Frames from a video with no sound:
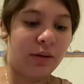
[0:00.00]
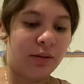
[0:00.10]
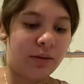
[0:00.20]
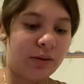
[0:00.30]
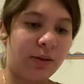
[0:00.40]

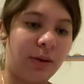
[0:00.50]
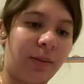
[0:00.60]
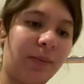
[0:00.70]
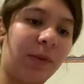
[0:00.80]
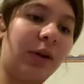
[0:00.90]
it's okay.
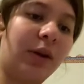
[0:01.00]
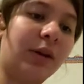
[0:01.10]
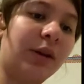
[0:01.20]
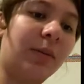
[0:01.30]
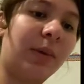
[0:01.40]
You're gonna
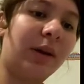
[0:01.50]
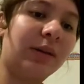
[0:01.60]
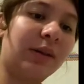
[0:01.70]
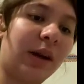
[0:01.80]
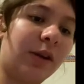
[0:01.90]
dump it
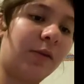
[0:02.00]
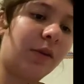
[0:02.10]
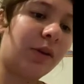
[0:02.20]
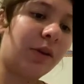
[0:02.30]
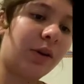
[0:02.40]
inside of
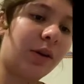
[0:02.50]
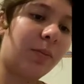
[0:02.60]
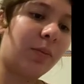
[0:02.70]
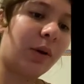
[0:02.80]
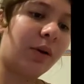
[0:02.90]
your
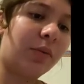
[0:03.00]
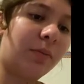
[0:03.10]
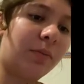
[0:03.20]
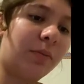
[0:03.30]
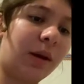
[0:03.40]

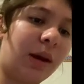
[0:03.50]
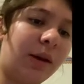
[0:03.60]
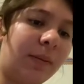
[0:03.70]
brown paint,